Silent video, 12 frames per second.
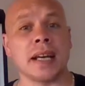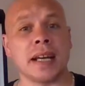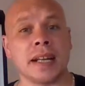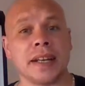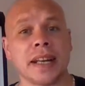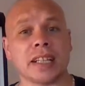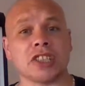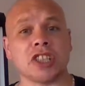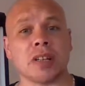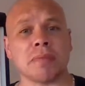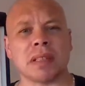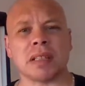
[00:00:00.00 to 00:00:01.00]
Next
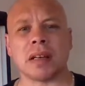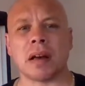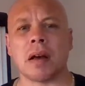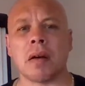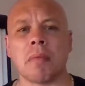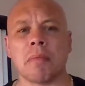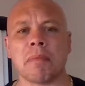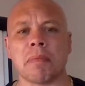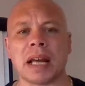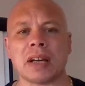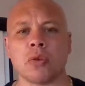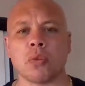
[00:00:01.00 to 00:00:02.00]
up,
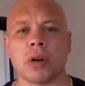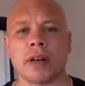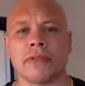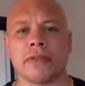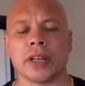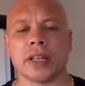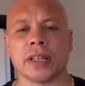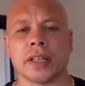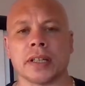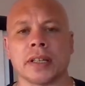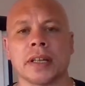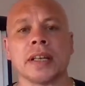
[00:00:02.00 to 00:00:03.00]
black and white
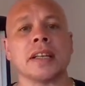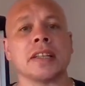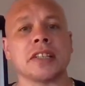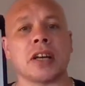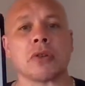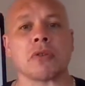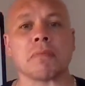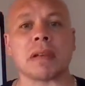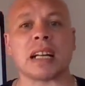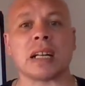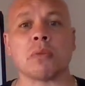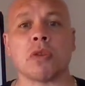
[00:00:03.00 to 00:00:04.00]
thinking. So,
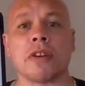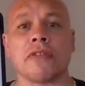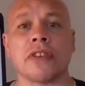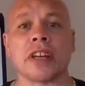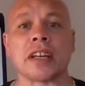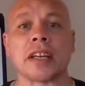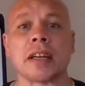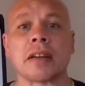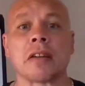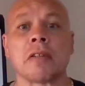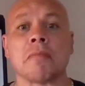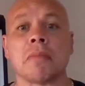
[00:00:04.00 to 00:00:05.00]
black and white thinking
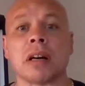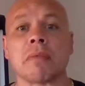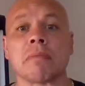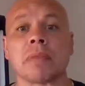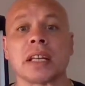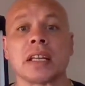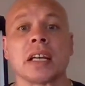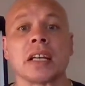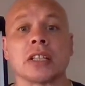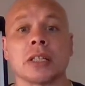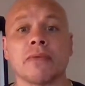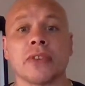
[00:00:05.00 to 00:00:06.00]
might be
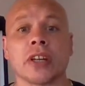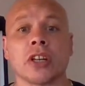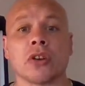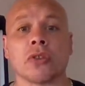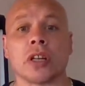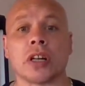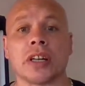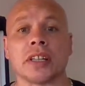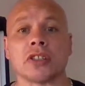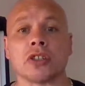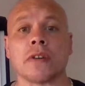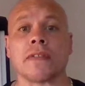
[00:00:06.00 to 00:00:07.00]
something along the
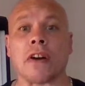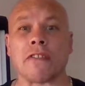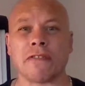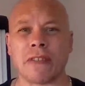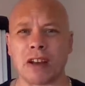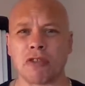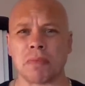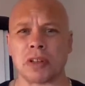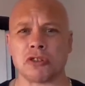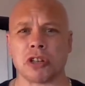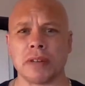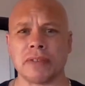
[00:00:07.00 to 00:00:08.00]
lines of, I've failed my
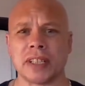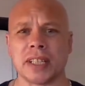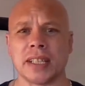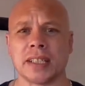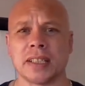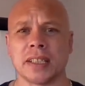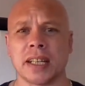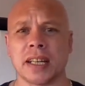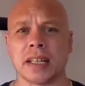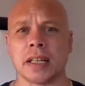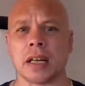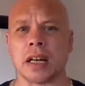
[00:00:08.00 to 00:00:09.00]
driving test
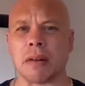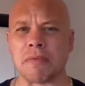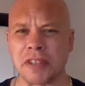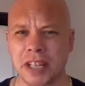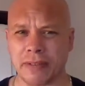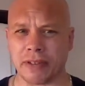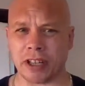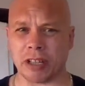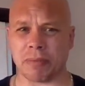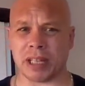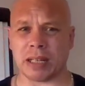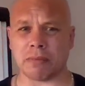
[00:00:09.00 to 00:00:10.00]
today, I'm never going to
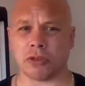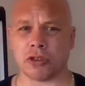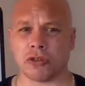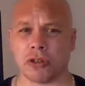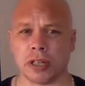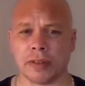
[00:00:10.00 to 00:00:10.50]
be able to drive.